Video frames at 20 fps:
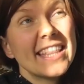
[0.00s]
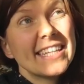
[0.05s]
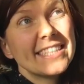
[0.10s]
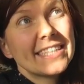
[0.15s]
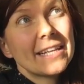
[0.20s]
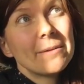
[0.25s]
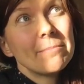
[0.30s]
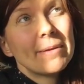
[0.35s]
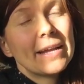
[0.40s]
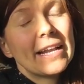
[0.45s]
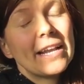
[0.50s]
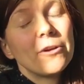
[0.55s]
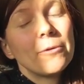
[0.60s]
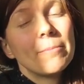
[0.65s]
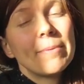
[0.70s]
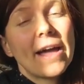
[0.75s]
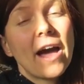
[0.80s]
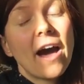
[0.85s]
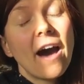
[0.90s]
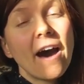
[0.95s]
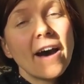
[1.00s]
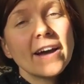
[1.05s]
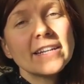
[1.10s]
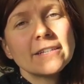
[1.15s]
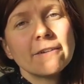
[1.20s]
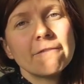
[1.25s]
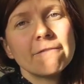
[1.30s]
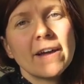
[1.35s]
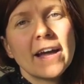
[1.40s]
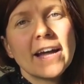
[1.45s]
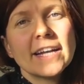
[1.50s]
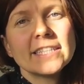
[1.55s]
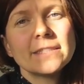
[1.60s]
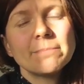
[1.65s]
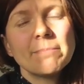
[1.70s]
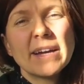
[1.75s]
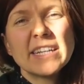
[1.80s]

This can be a little bit hard at first,